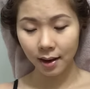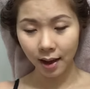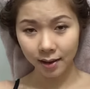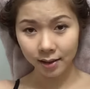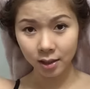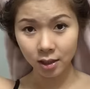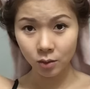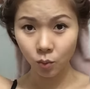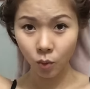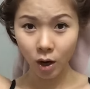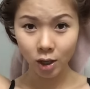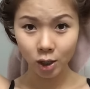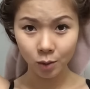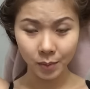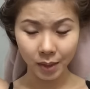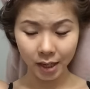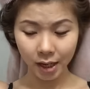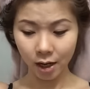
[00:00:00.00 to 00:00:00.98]
I just
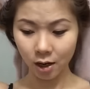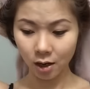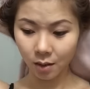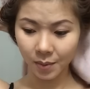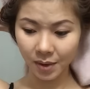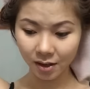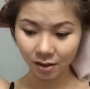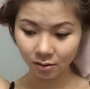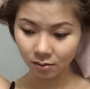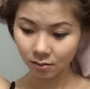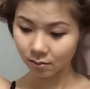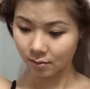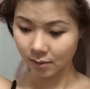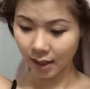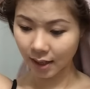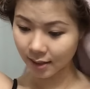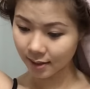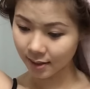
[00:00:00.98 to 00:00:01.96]
washed my hair about,
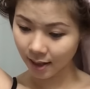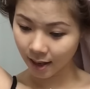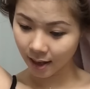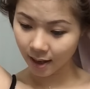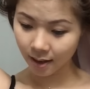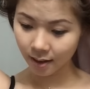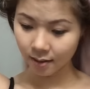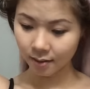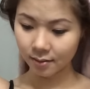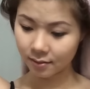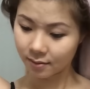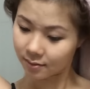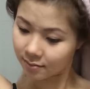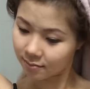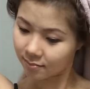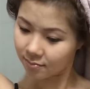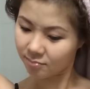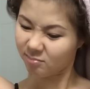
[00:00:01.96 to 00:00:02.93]
I'd say,
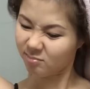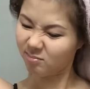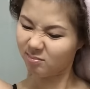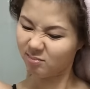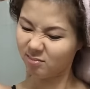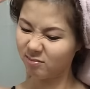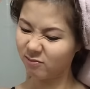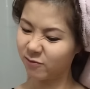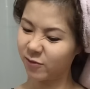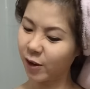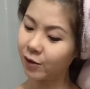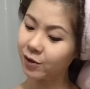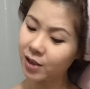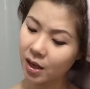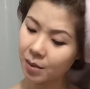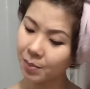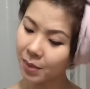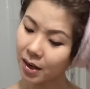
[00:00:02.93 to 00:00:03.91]

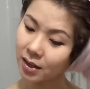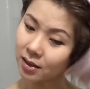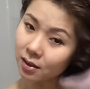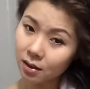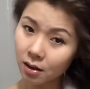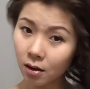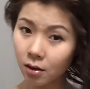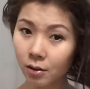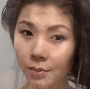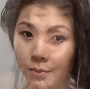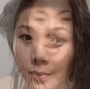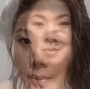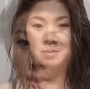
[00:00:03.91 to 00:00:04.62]
15 minutes ago.